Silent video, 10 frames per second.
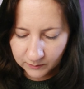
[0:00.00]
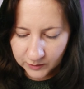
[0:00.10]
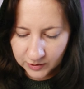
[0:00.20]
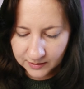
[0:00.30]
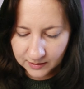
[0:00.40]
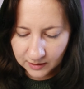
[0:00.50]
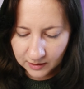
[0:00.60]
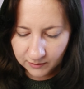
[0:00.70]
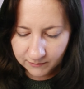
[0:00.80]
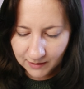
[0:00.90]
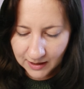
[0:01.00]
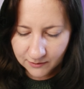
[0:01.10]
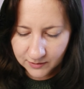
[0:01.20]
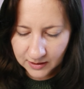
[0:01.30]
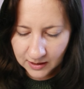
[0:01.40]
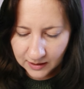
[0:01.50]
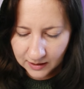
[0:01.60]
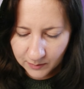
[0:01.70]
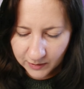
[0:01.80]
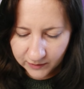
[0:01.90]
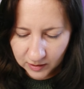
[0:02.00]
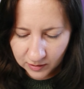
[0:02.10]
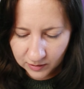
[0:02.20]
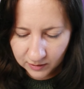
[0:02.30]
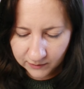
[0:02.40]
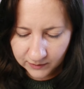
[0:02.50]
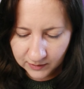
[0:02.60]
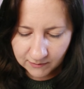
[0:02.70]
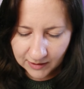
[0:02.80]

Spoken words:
We're just going to go round in a bit of a curve